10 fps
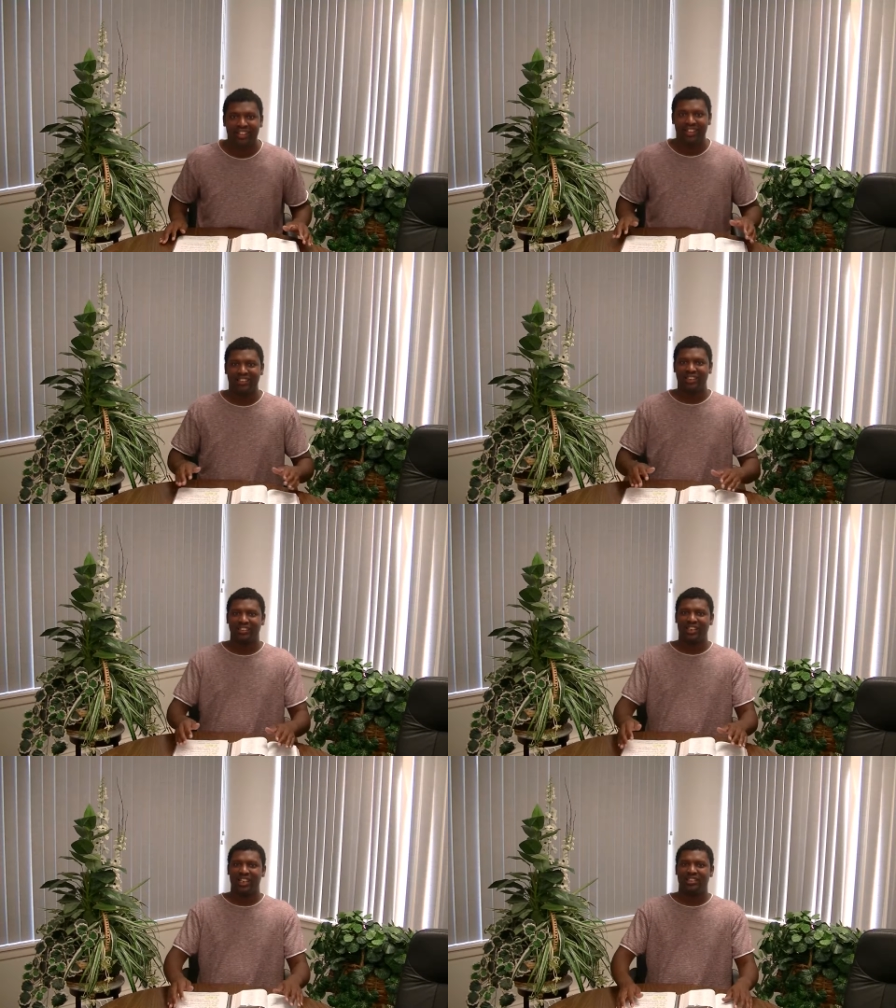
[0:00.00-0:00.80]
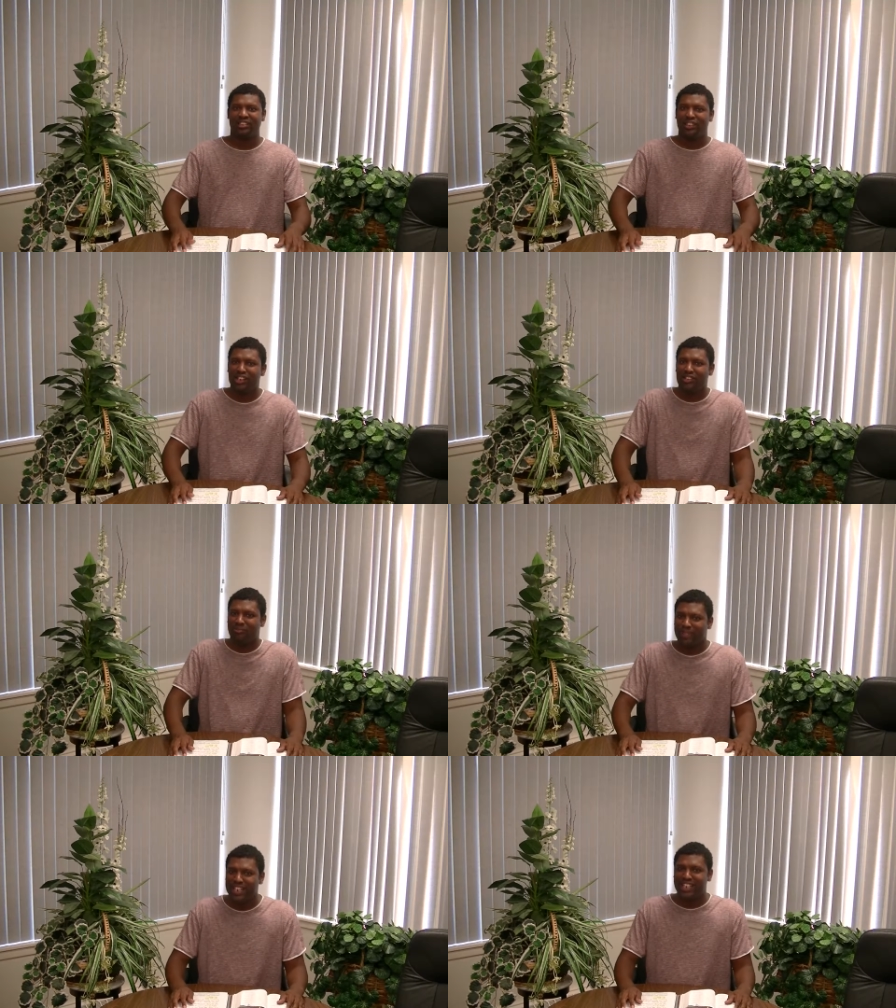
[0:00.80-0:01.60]
And she said, You're
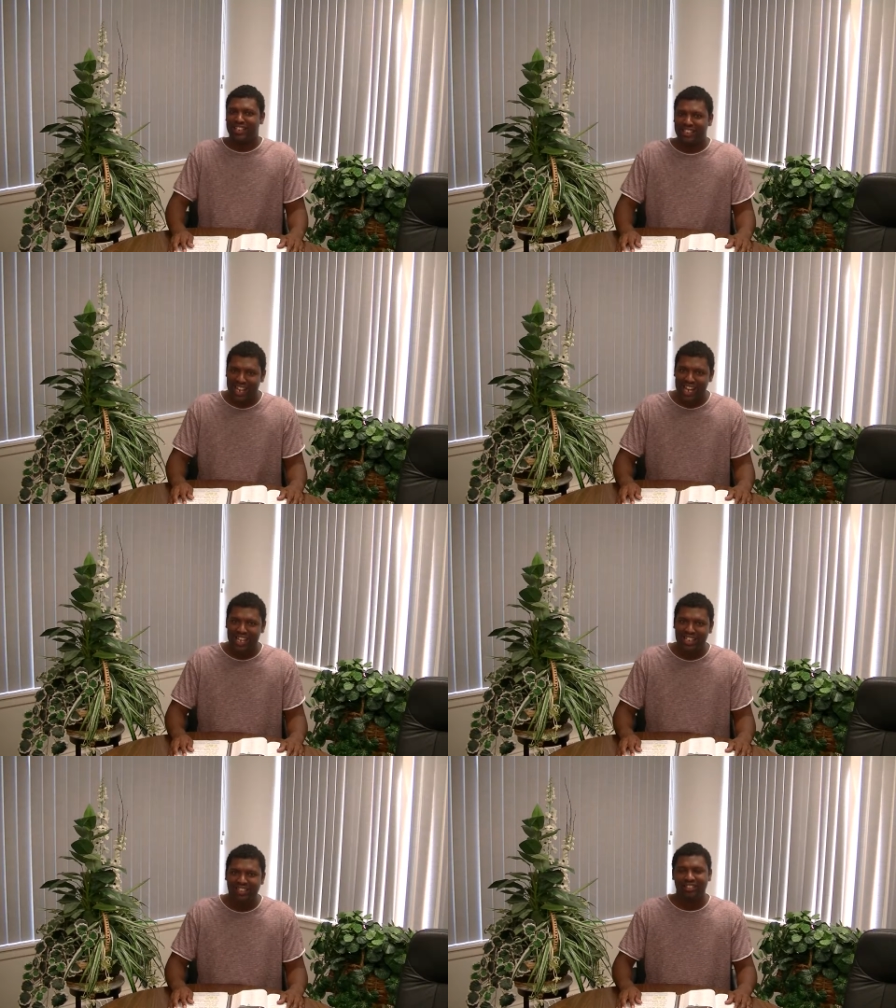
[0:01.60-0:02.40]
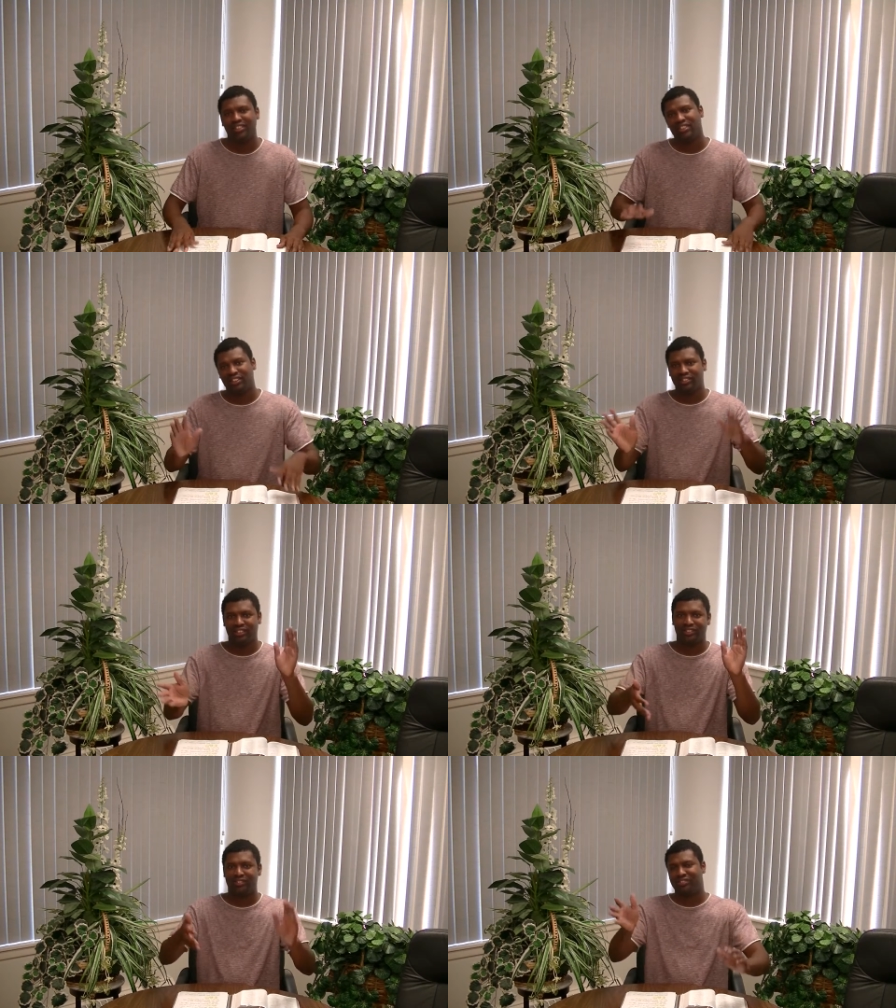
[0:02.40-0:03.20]
mean, Daddy. You know,
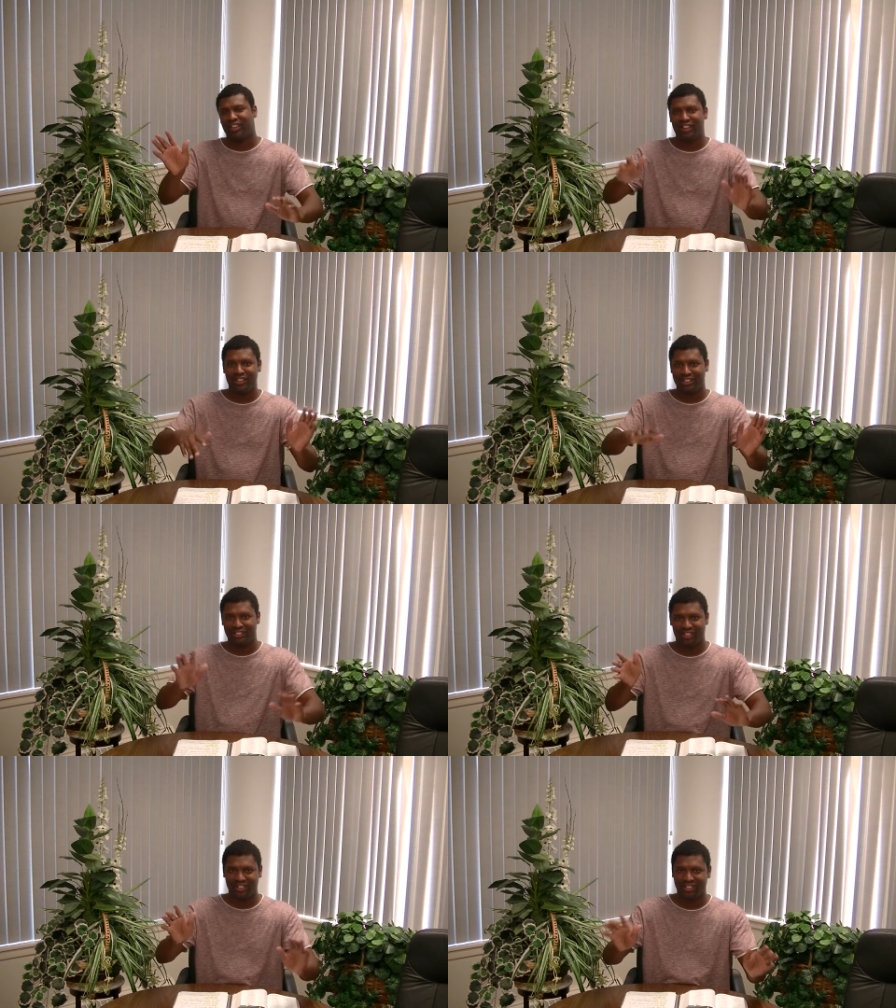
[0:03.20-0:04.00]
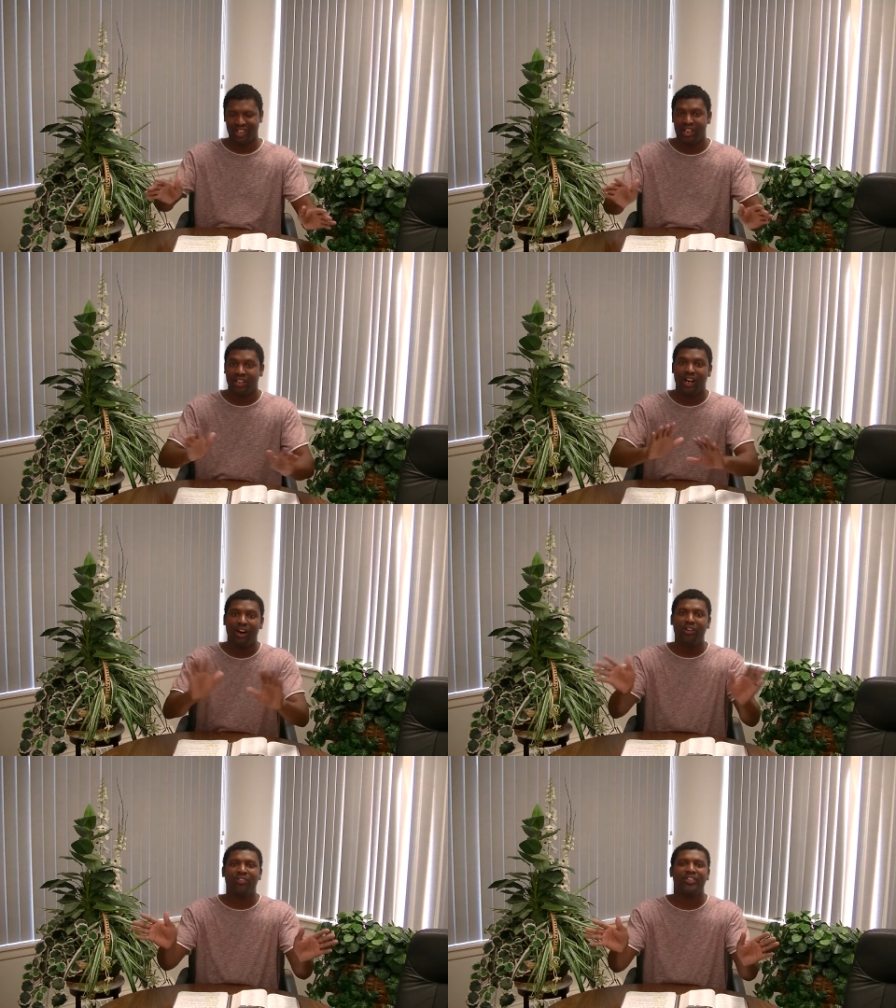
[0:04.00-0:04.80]
just a father daughter. The
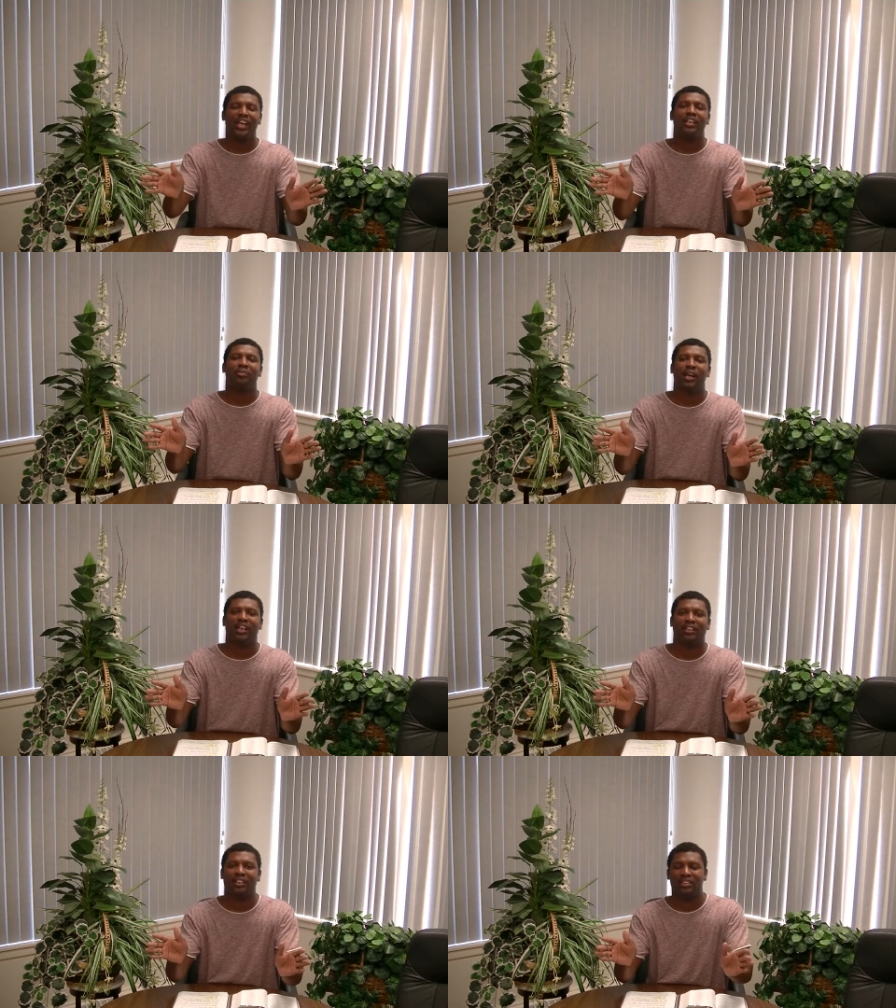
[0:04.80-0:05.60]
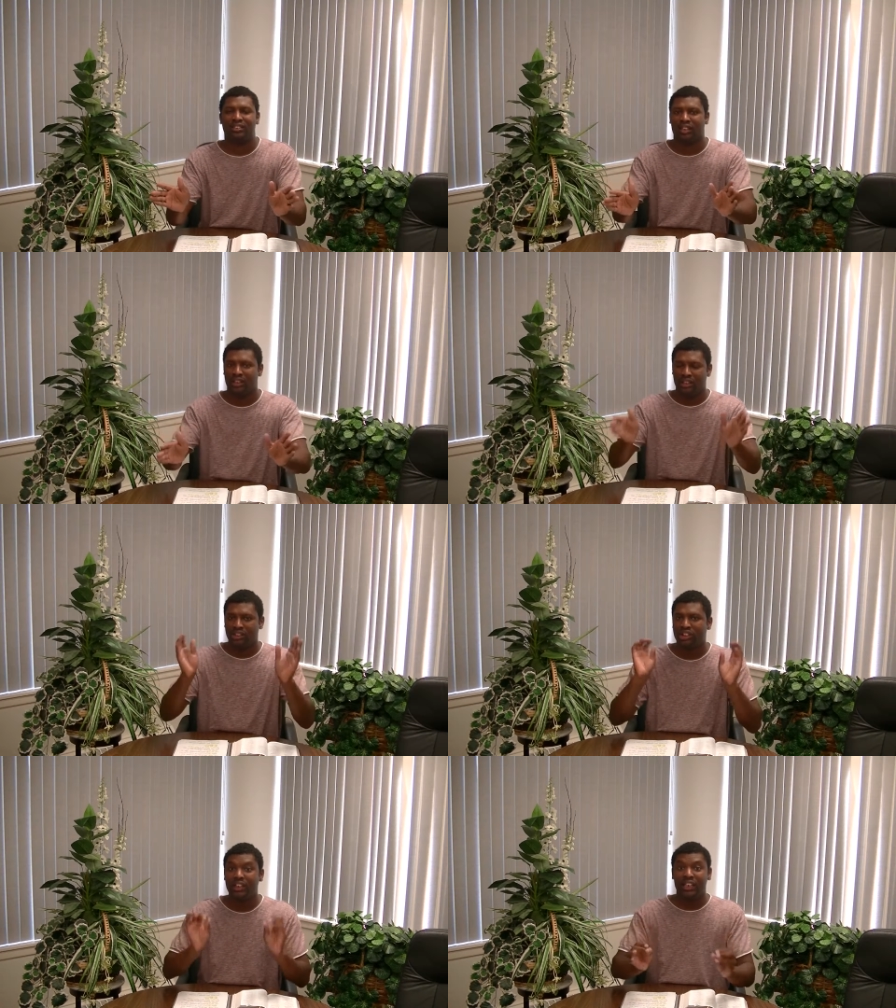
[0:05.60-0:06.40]
whole thing about it is,
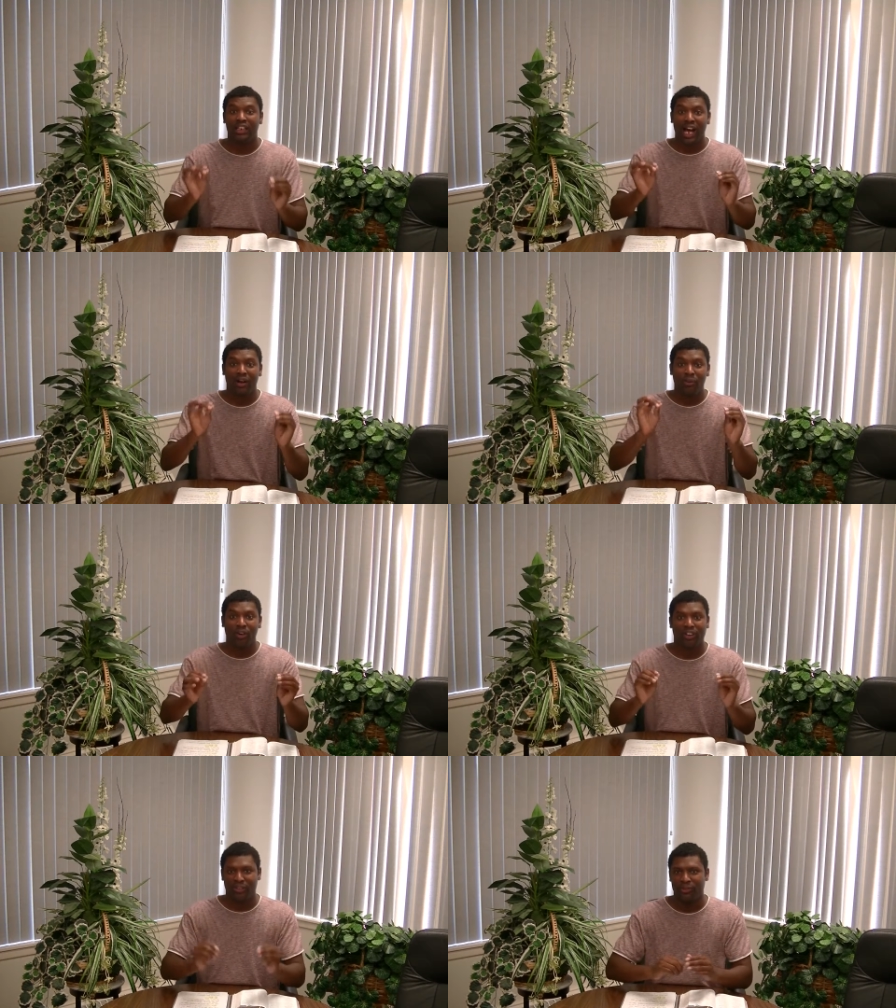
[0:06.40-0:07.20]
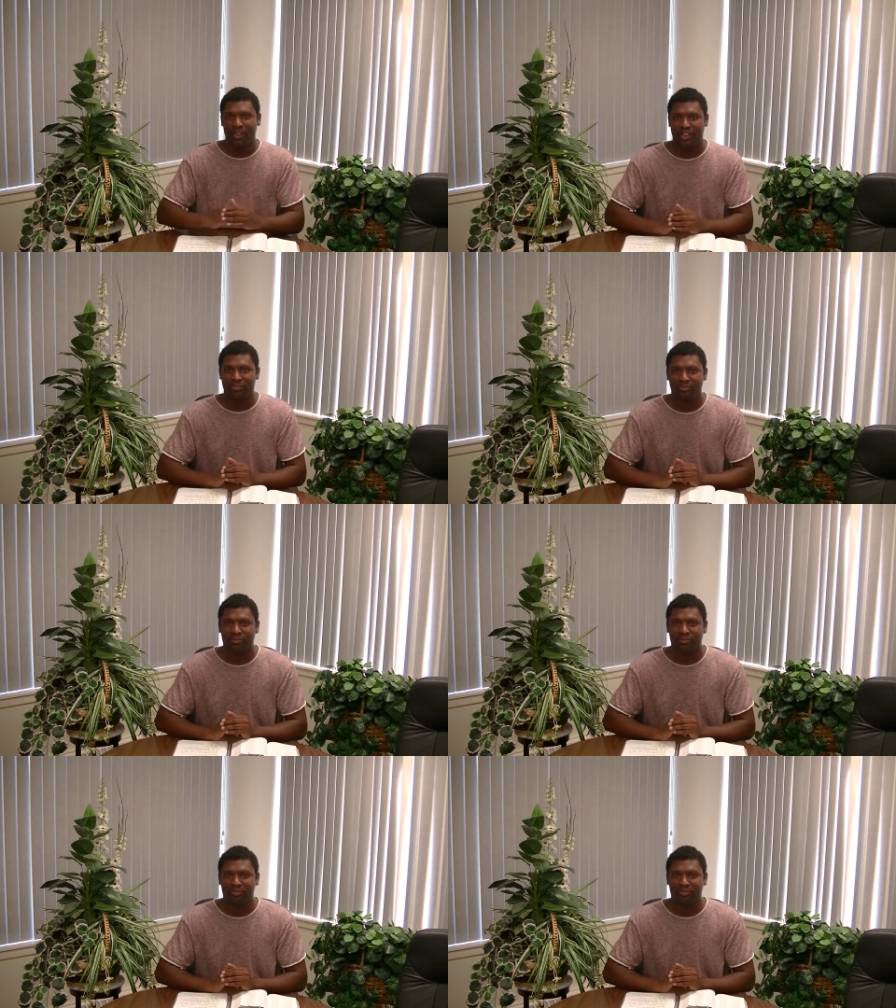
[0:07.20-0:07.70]
she did not want to wait.